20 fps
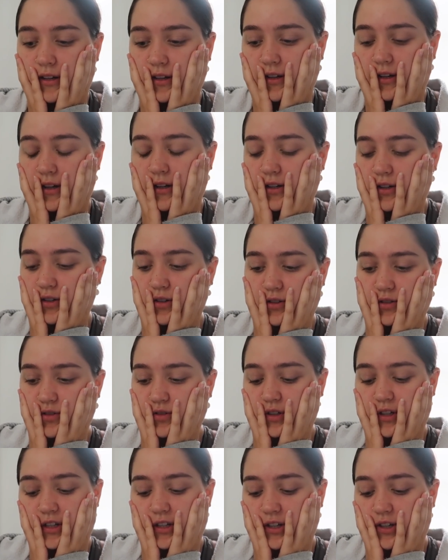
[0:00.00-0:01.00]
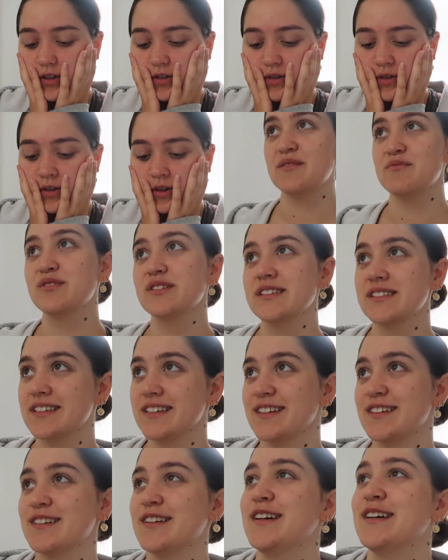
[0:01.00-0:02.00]
Kind of hurts right now. I'm really
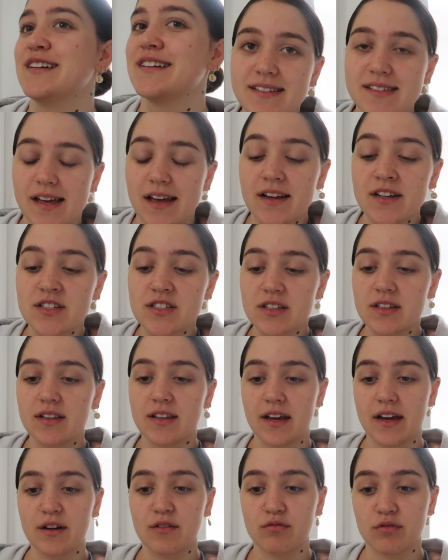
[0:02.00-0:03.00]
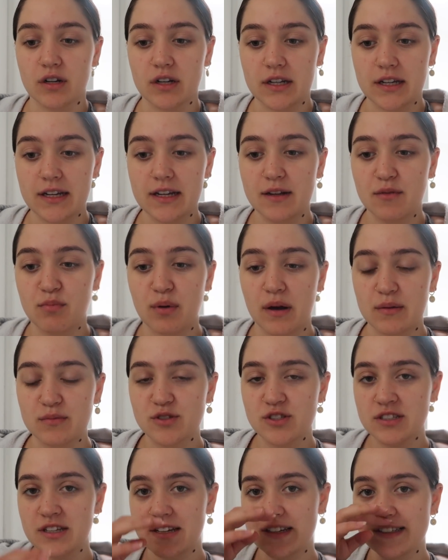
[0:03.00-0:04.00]
scared because I actually like running, but I'm
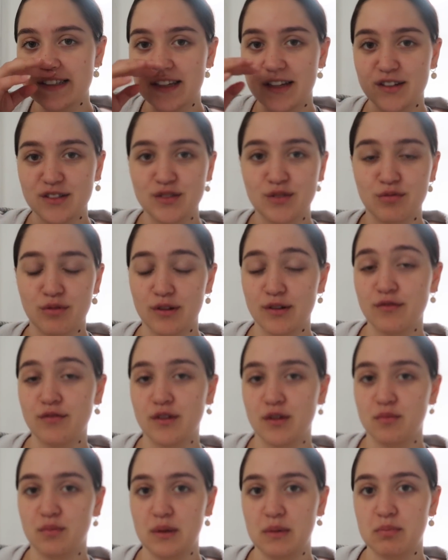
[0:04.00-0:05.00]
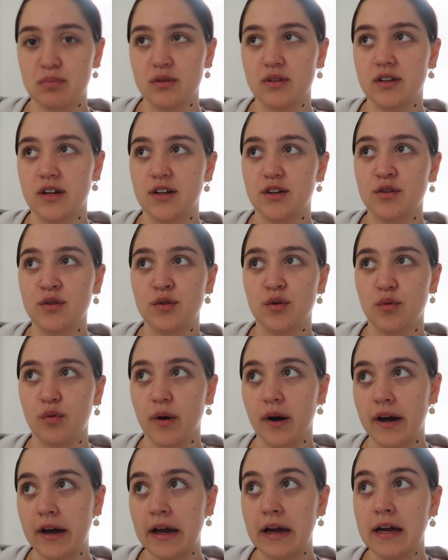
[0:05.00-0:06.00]
just like scared to run in front of people, and I don't know
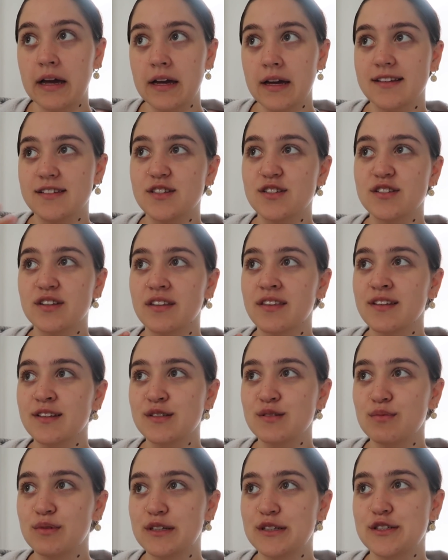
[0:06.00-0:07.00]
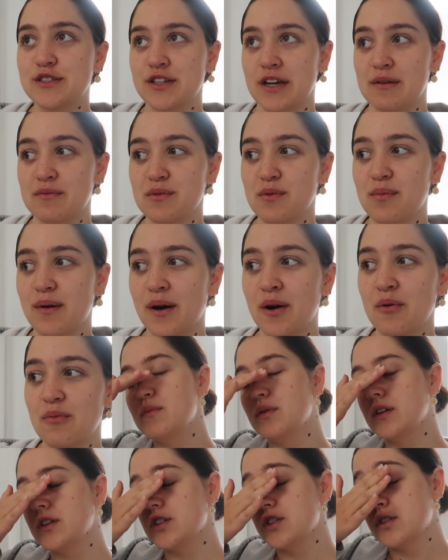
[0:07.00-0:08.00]
why, because there's nothing to be ashamed about,
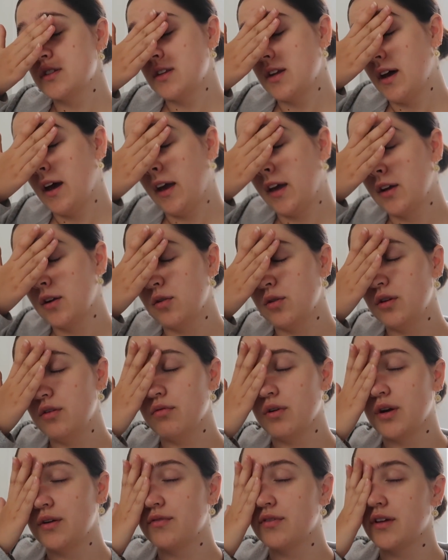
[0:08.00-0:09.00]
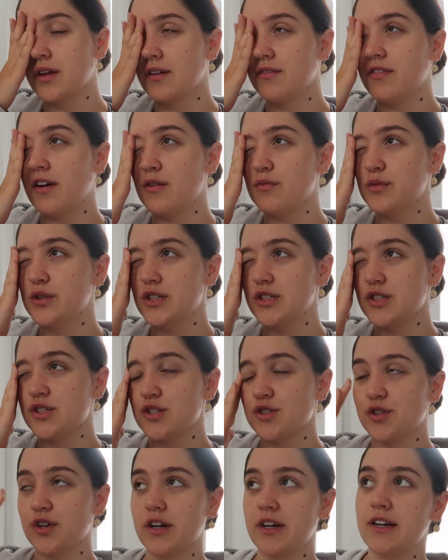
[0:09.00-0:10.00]
but it's just that I can only run for like 5 minutes
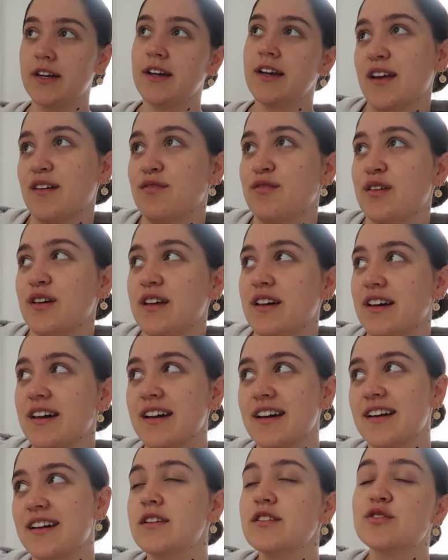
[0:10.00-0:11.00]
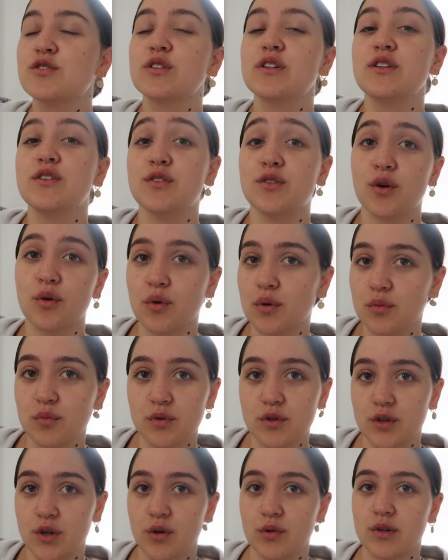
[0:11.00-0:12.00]
straight, and I feel like literally no one
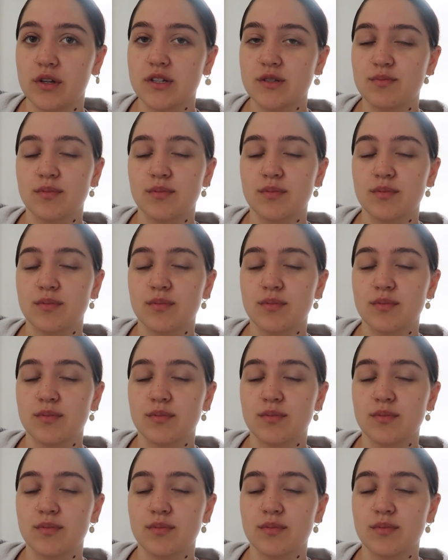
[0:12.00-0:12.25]
would notice.